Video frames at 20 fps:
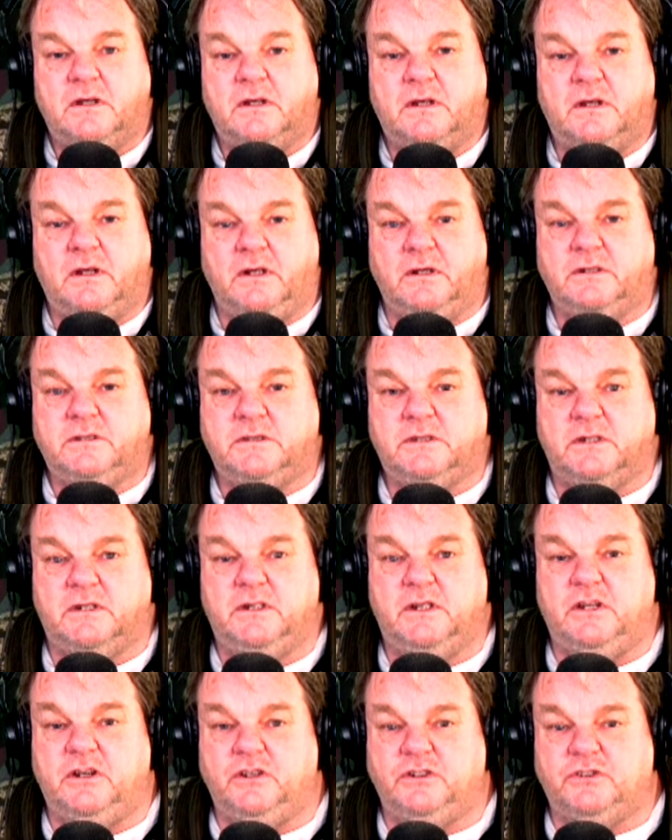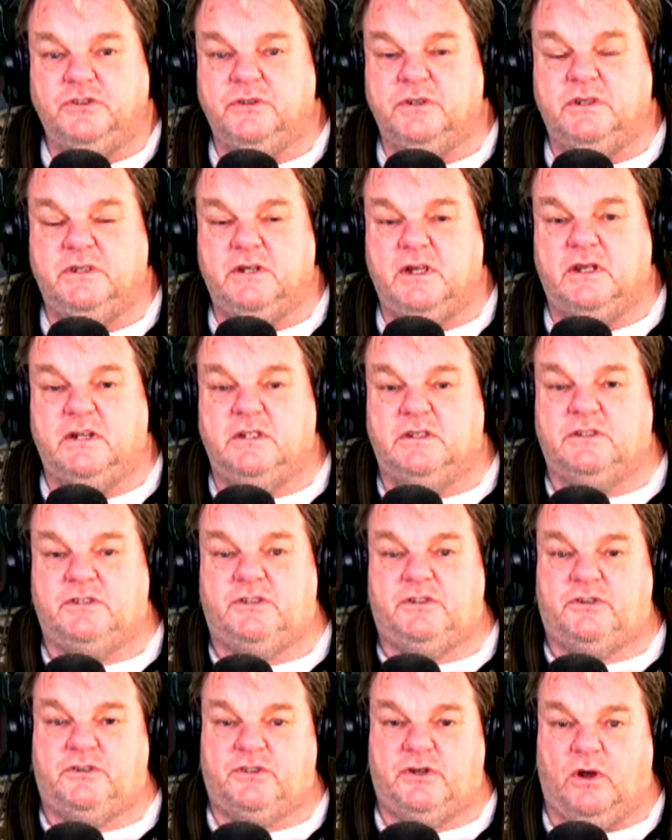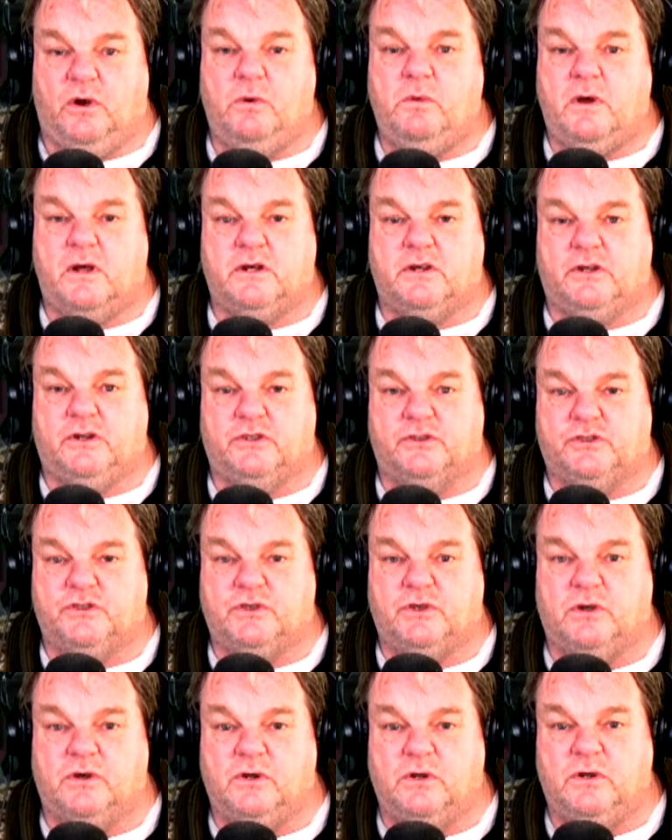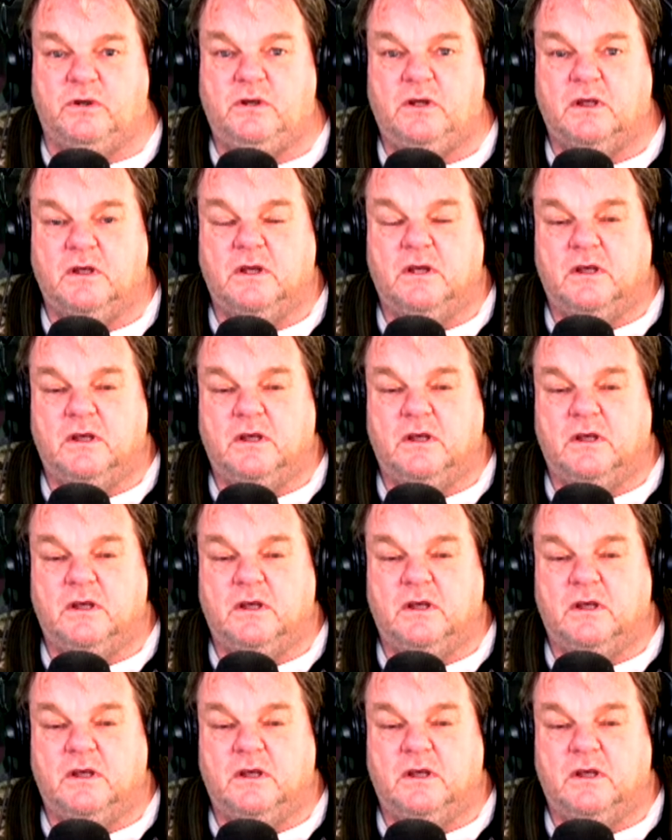It's an industry that is so out of control